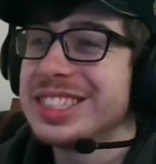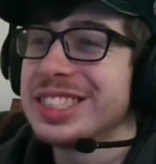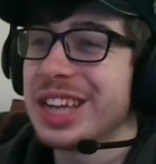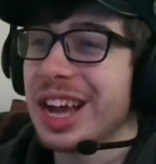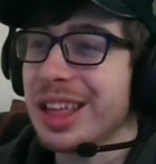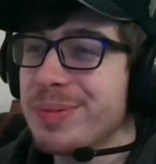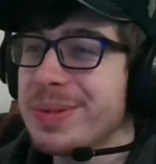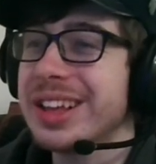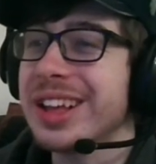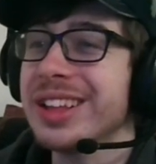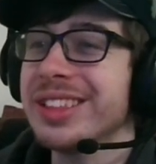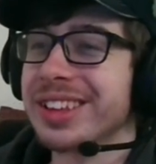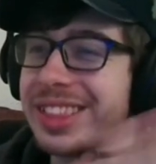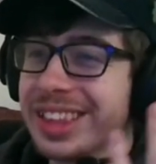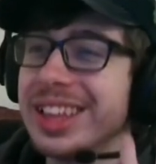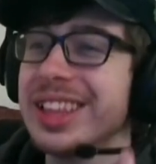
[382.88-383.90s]
Just because
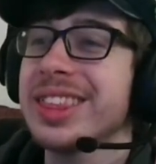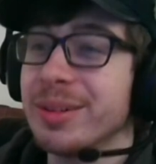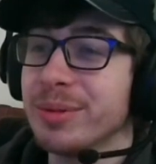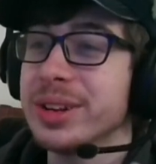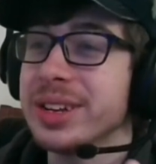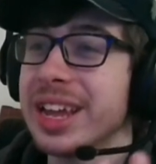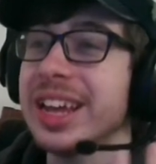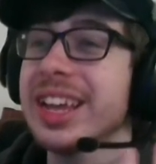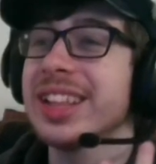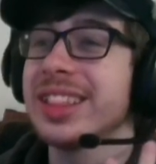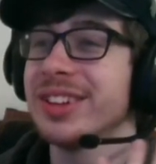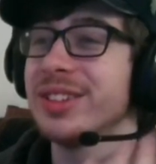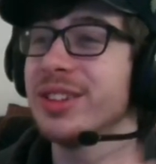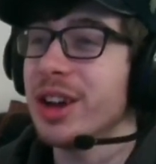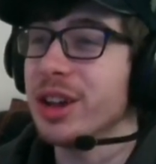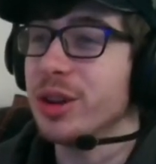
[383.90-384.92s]
you see someone naked, they're
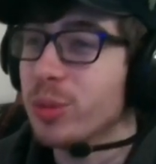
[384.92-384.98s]
not your